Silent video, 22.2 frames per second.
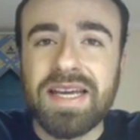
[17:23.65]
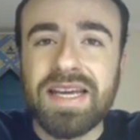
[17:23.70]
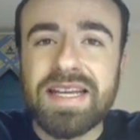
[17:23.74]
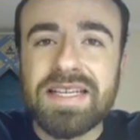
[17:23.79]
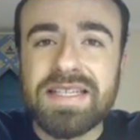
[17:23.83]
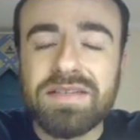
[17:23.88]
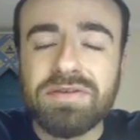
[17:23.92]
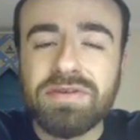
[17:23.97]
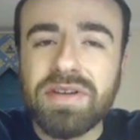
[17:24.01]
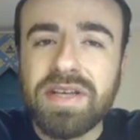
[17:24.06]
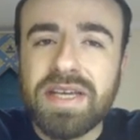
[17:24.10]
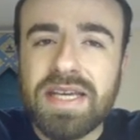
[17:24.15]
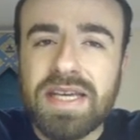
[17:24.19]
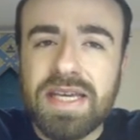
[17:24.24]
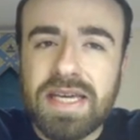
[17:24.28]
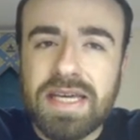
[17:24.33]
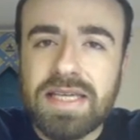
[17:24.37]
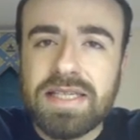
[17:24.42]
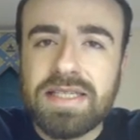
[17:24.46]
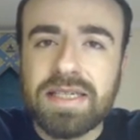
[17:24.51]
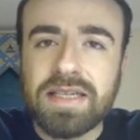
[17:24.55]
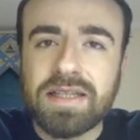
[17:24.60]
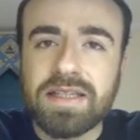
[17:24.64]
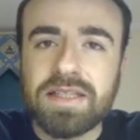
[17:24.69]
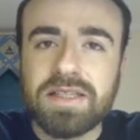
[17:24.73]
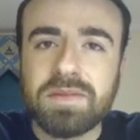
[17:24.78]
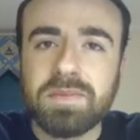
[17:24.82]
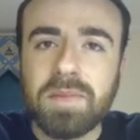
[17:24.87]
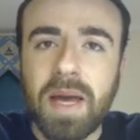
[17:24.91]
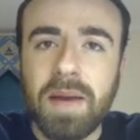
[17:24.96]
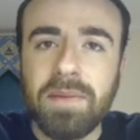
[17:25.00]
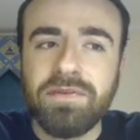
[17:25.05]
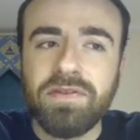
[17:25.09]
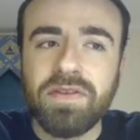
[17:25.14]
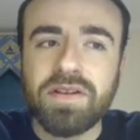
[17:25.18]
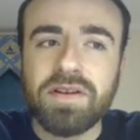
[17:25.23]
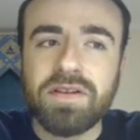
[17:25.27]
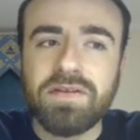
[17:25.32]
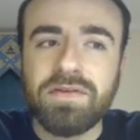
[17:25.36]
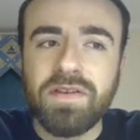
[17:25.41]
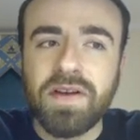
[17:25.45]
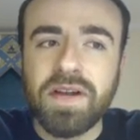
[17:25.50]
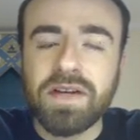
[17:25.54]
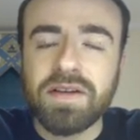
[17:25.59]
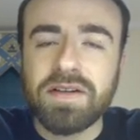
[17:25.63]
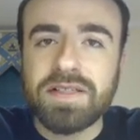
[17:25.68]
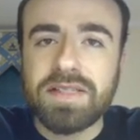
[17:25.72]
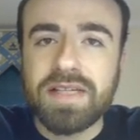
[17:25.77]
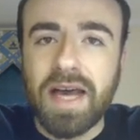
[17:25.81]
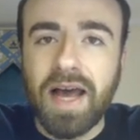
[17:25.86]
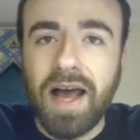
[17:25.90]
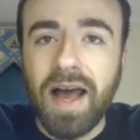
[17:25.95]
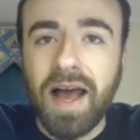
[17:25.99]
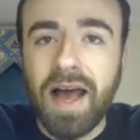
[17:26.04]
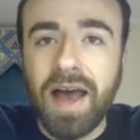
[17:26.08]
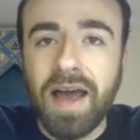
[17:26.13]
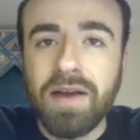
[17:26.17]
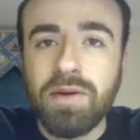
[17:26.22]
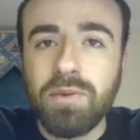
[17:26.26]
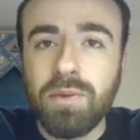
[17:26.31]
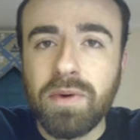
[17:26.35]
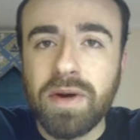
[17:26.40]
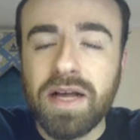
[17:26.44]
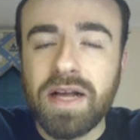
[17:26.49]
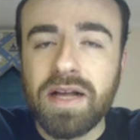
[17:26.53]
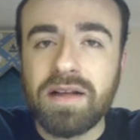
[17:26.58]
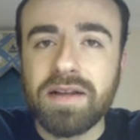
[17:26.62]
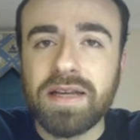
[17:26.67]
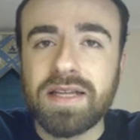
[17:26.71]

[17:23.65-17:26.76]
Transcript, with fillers: It's really easy on this map for the defenders to hide well